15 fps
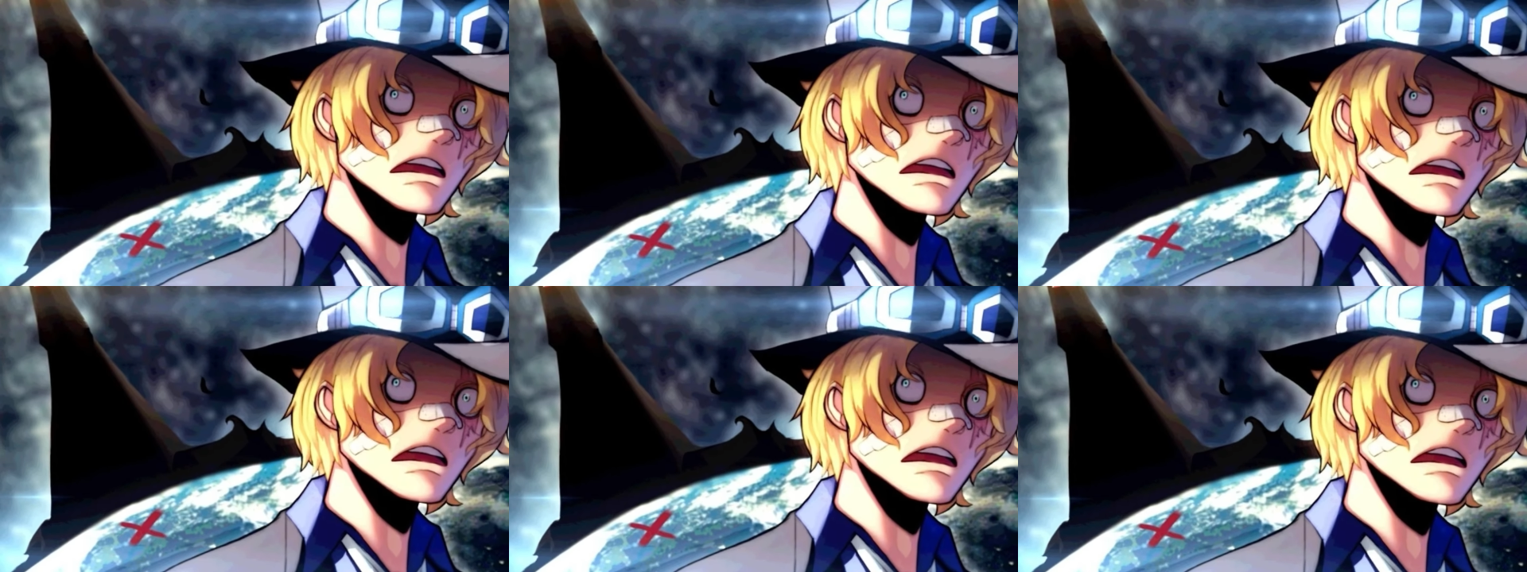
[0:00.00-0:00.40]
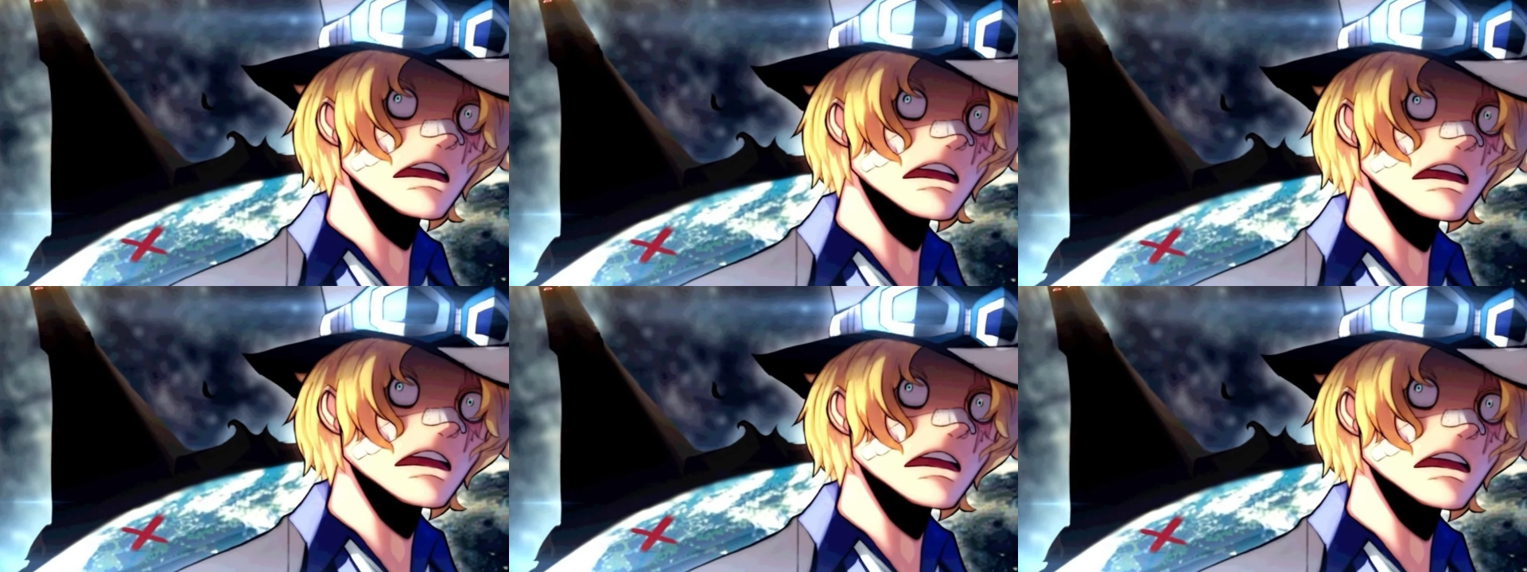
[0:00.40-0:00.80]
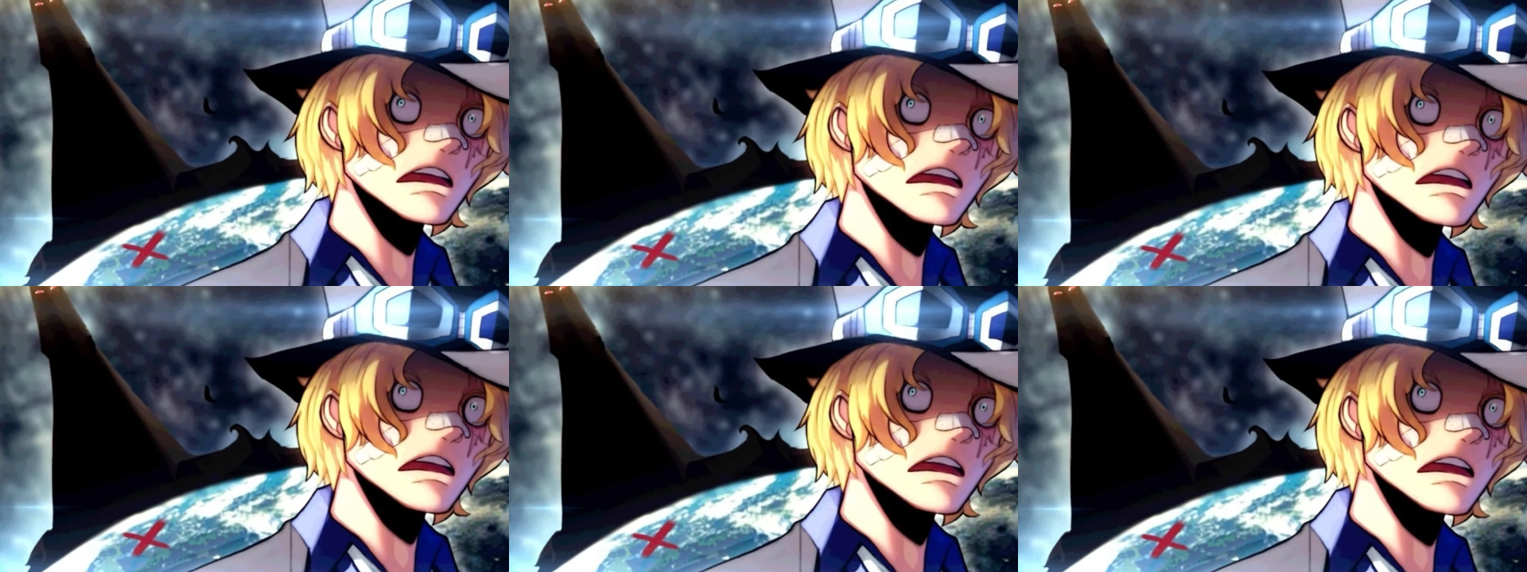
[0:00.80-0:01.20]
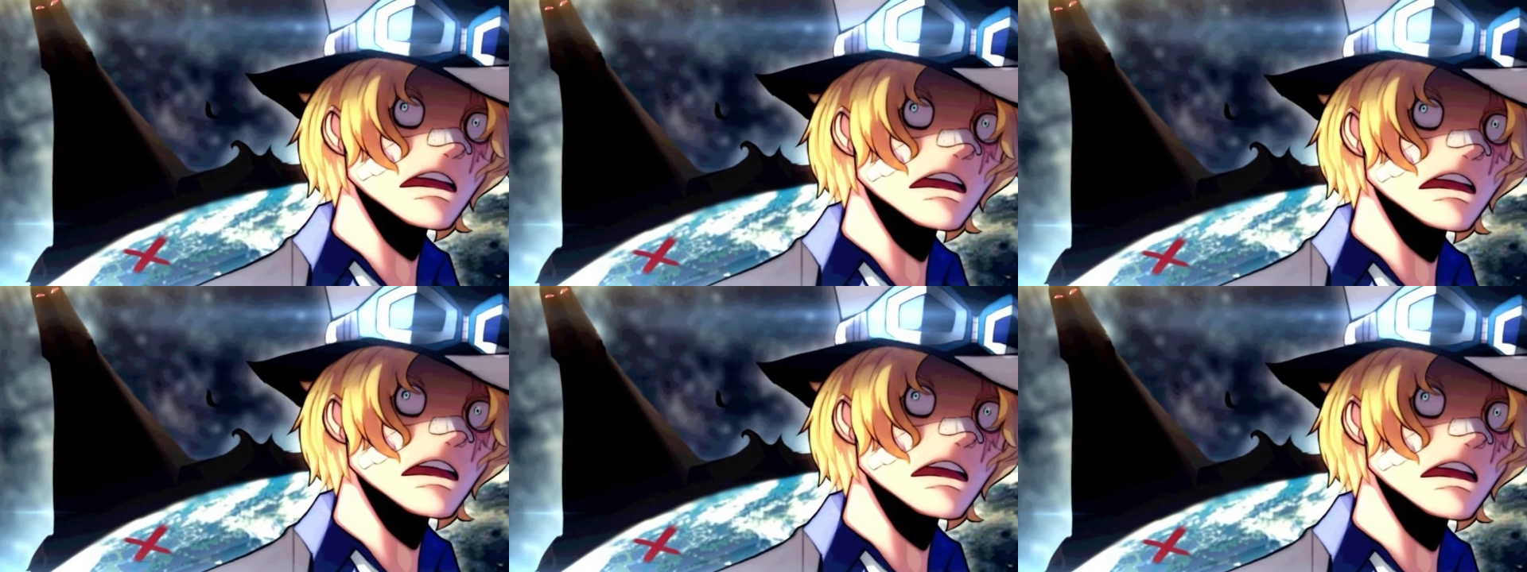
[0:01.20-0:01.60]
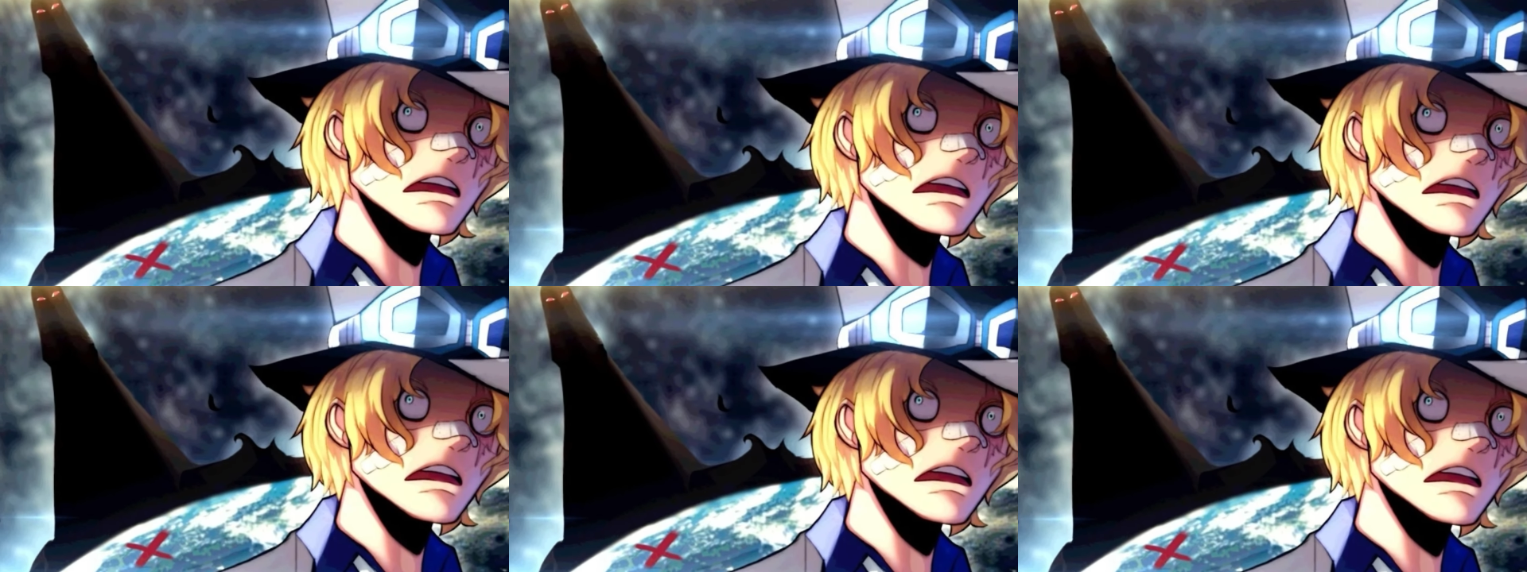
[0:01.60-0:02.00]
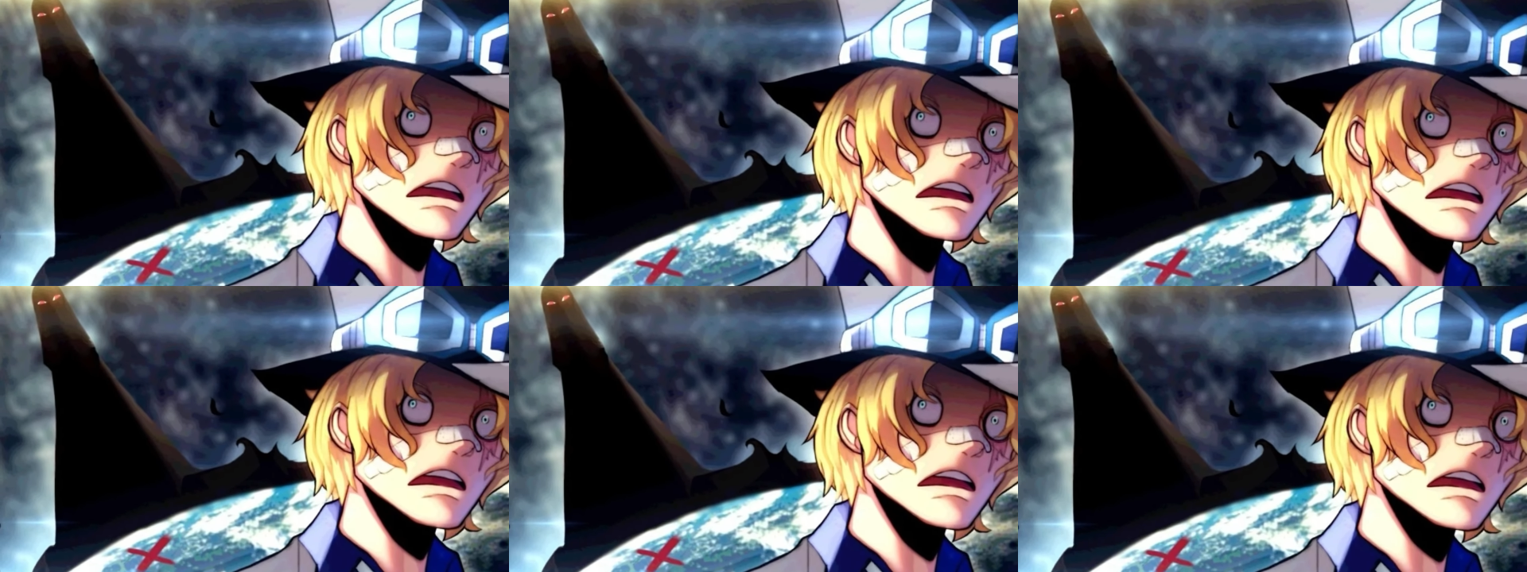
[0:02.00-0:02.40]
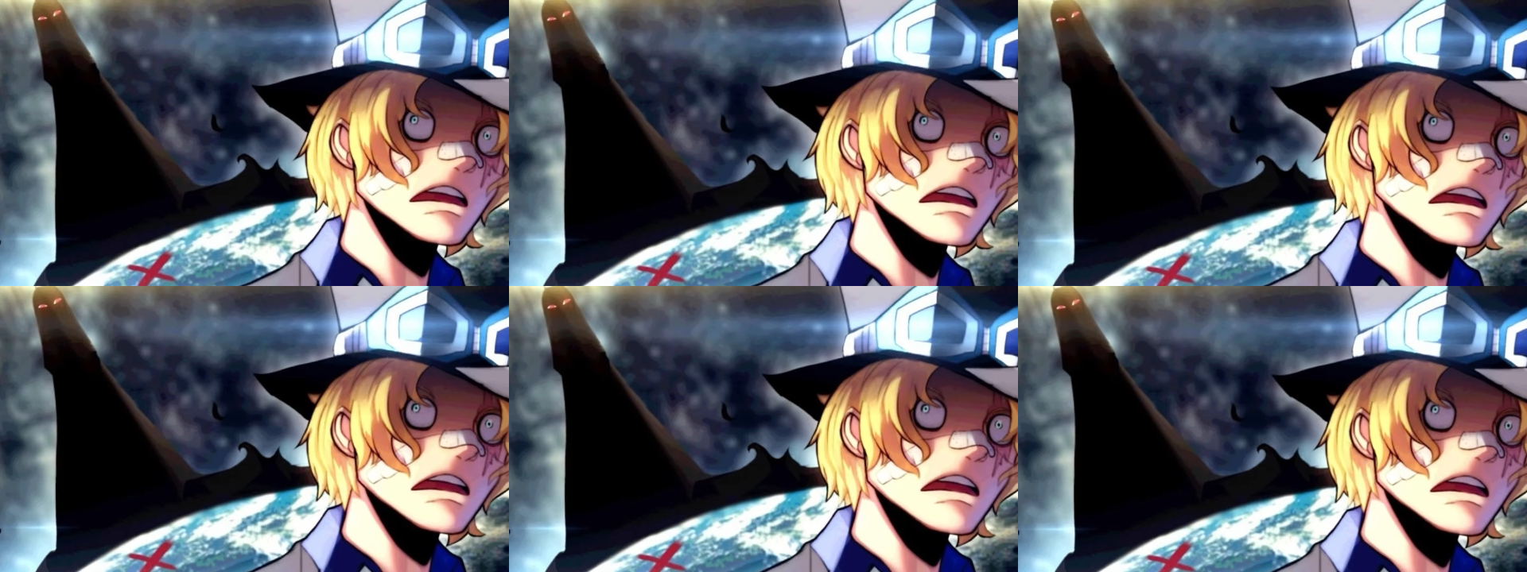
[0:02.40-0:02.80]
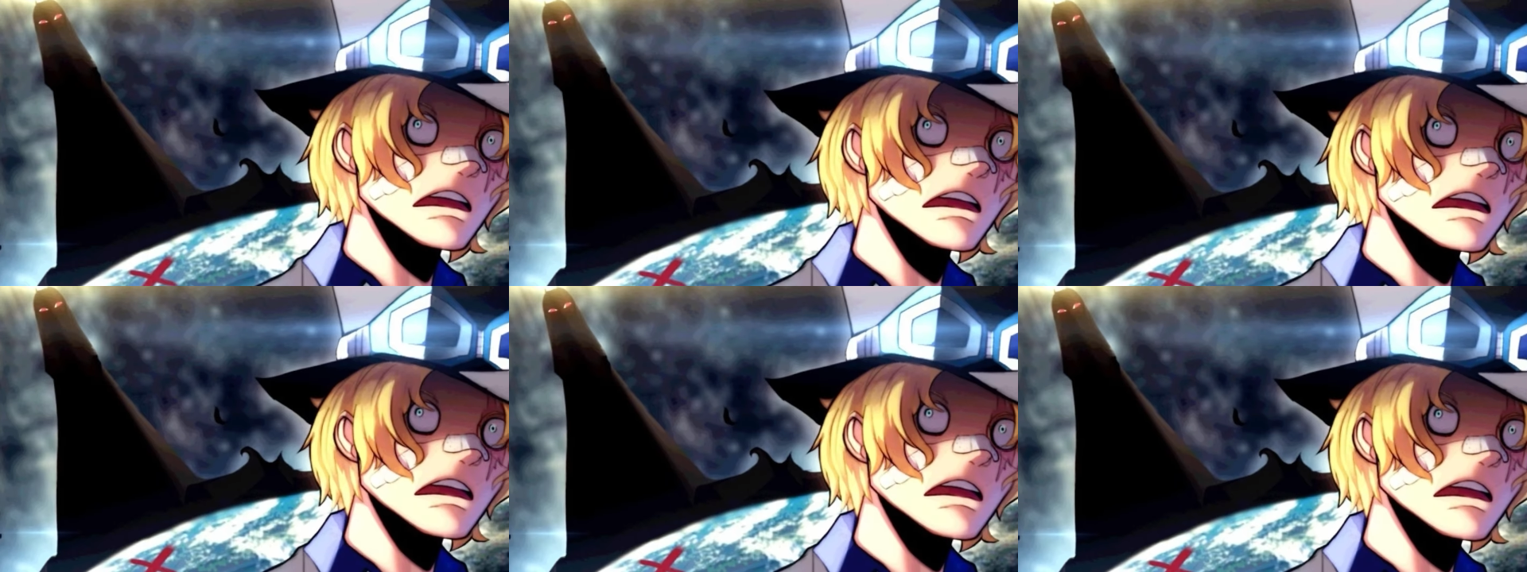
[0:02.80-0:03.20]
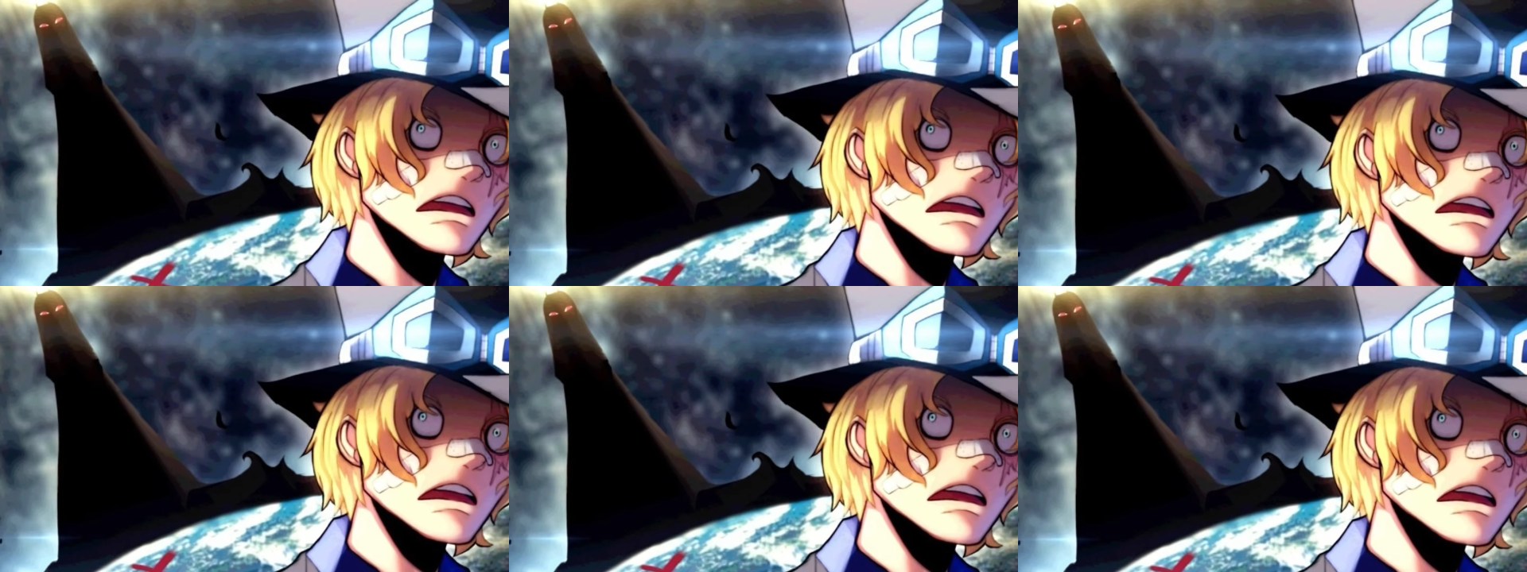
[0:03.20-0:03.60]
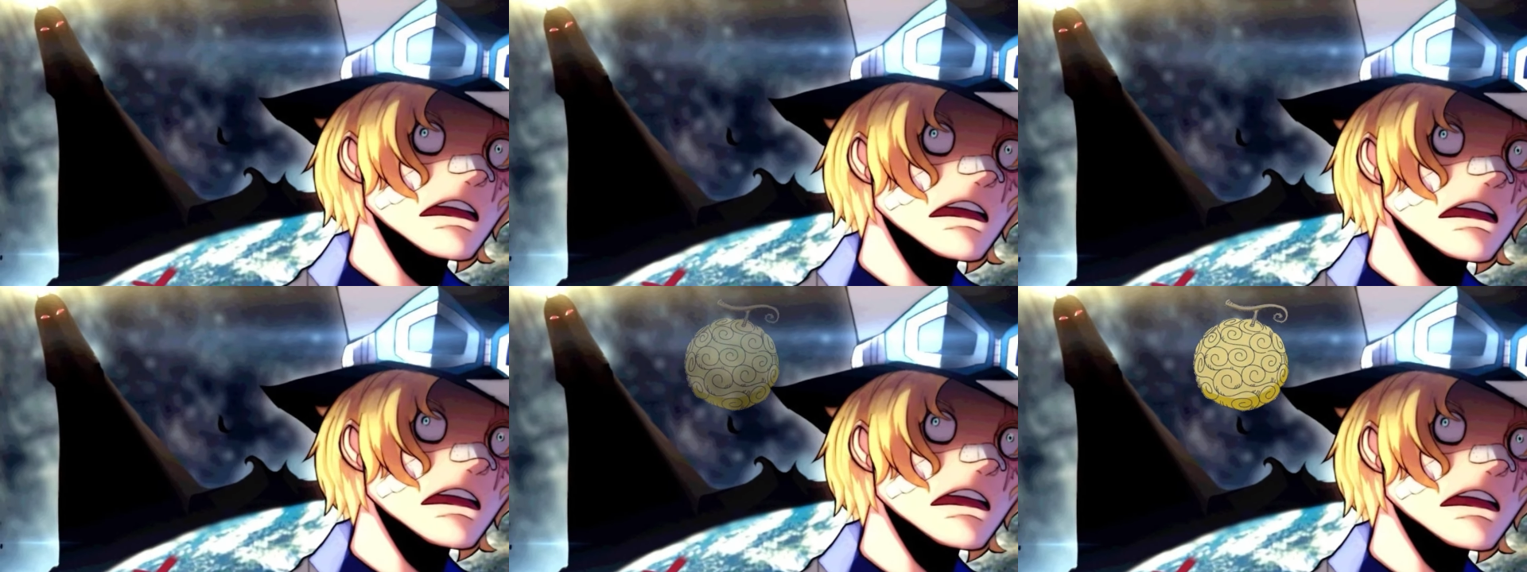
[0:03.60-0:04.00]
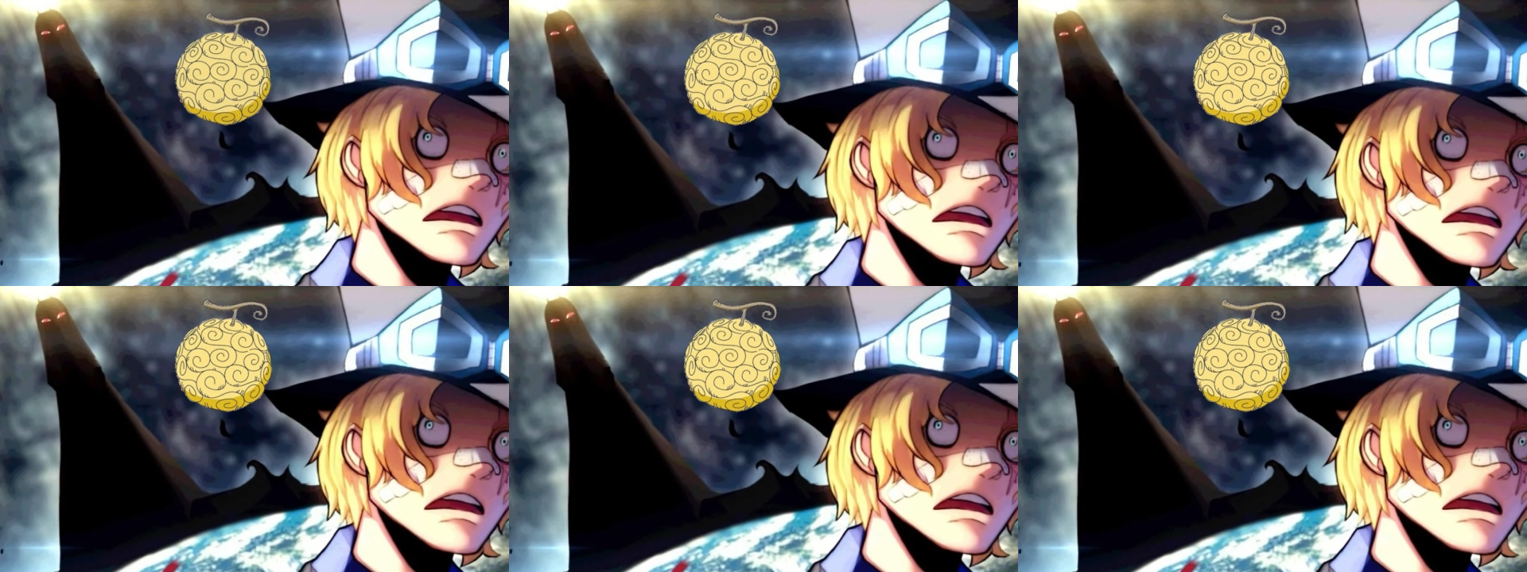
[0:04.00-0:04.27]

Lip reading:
No face is visible, so there are no lips to read.